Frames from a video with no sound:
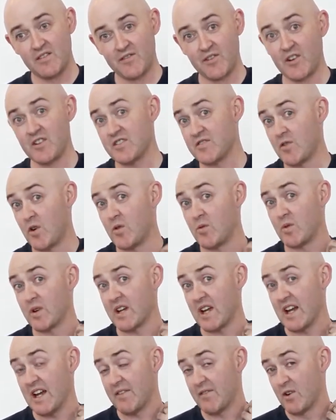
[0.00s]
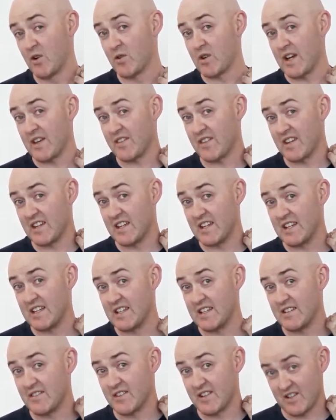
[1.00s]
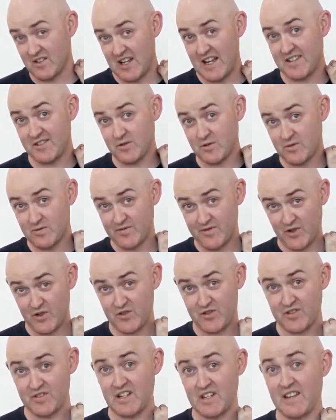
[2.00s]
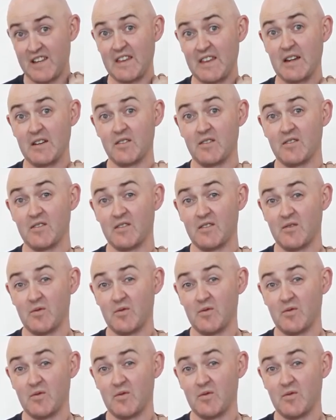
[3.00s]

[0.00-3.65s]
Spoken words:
first of all, we're going to have a look at the classical version, and then